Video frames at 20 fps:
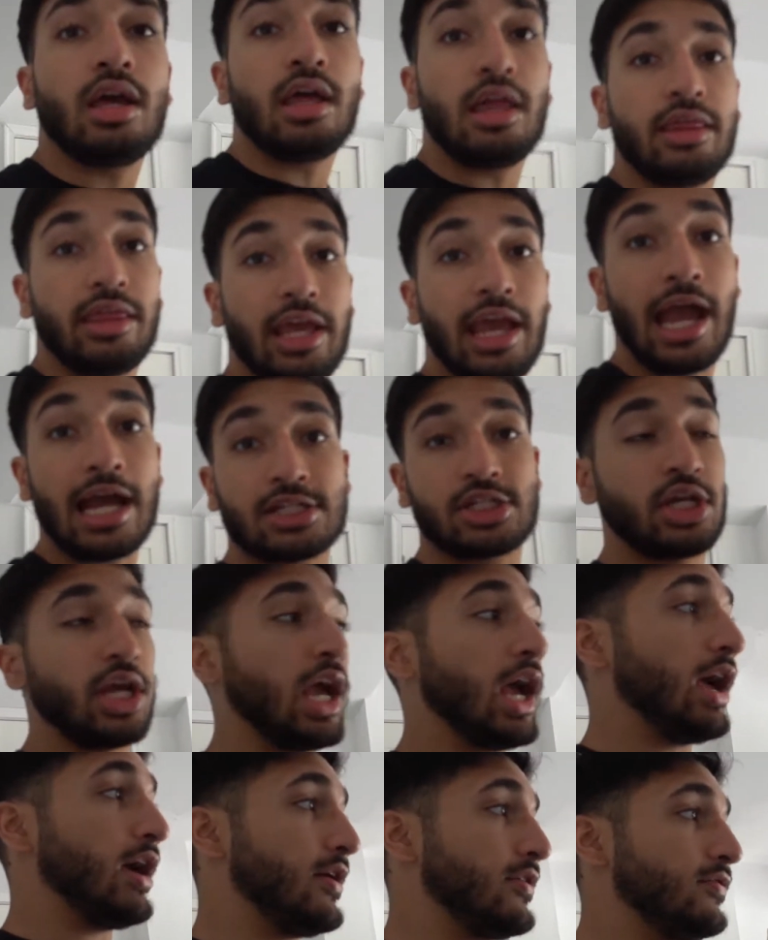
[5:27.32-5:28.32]
They actually
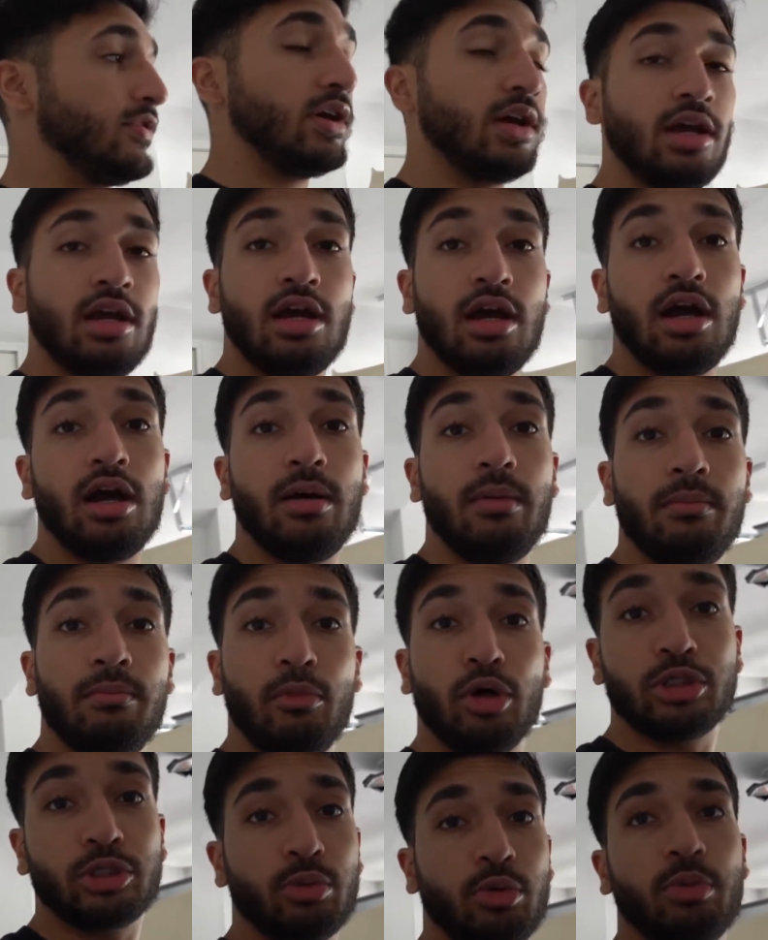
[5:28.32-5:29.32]
have
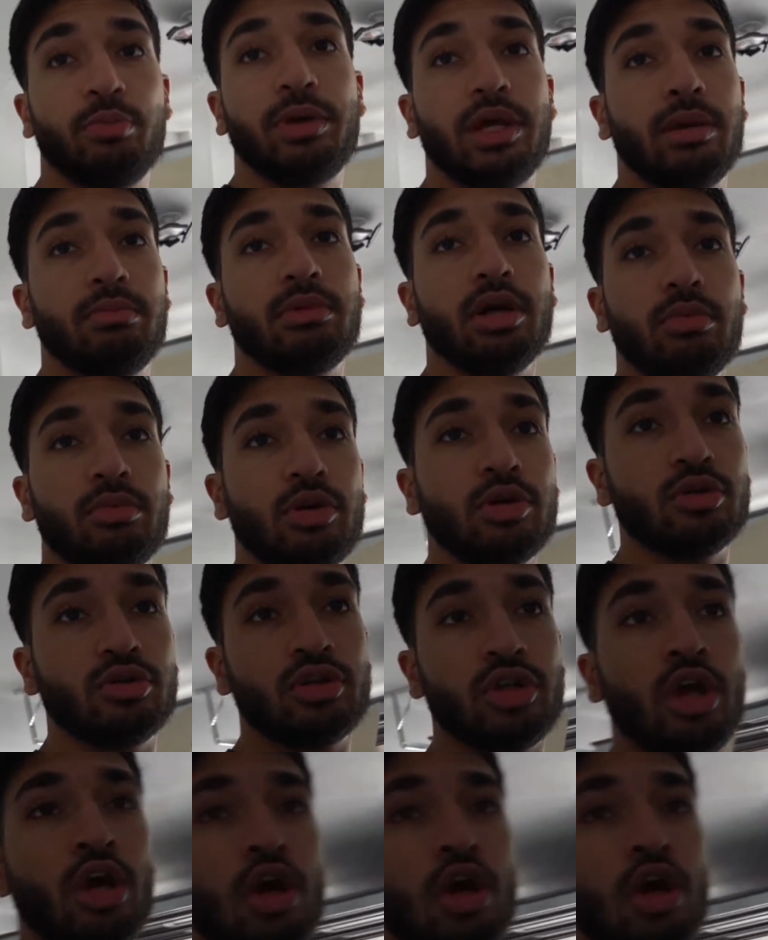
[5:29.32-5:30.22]
multiple BMWs.